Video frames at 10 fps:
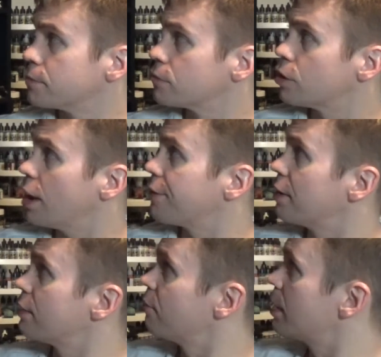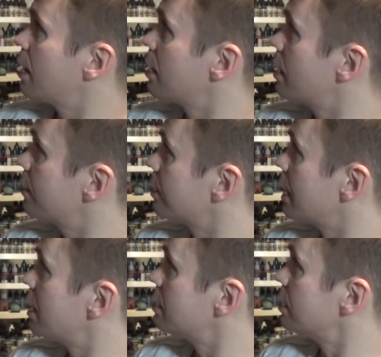Trying to think if we've got any other
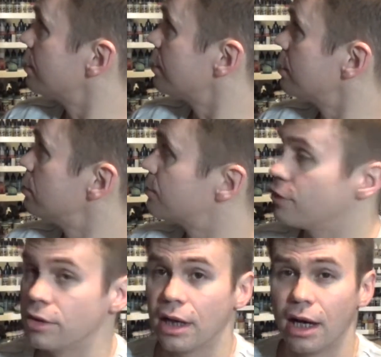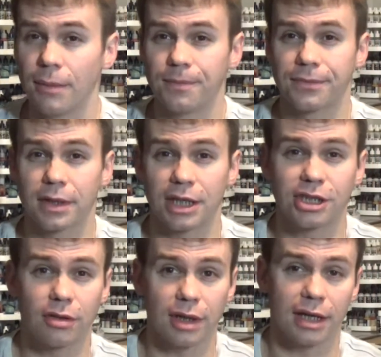guys here that are useful. I
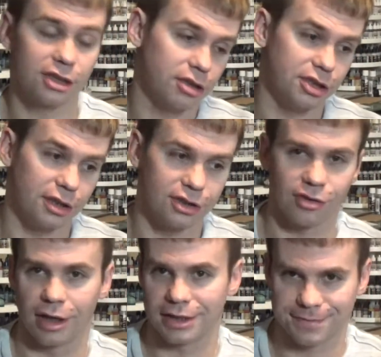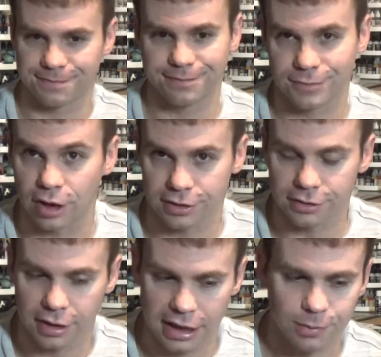showed you the trucks. Trucks are
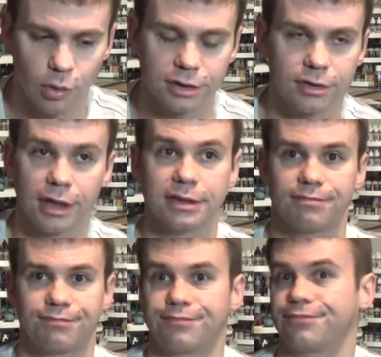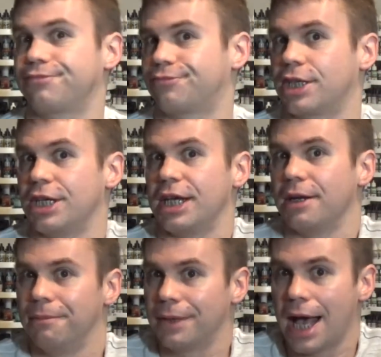transports. Great. You need
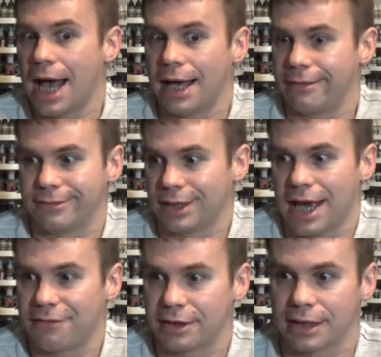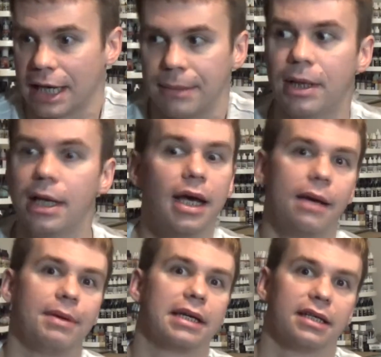them half the time
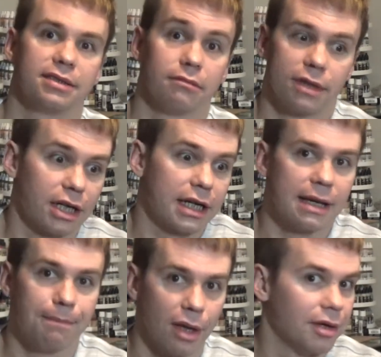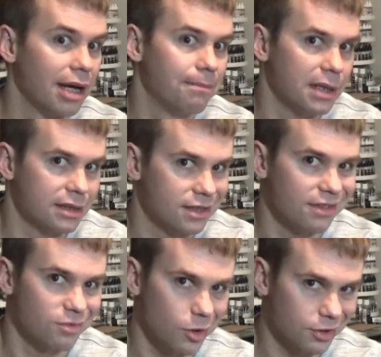because they're going to get blown up, but it
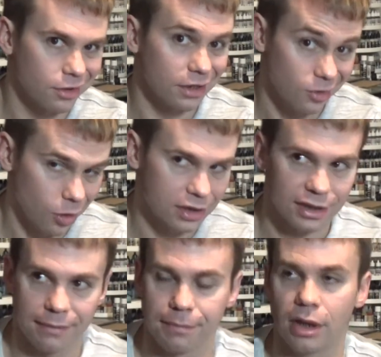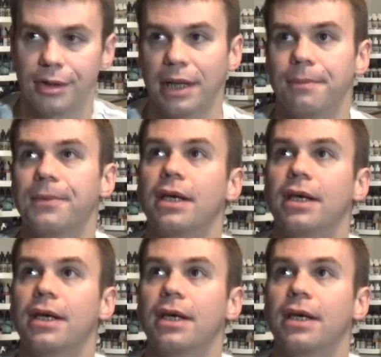saves 1 turn of your orcs get blown up.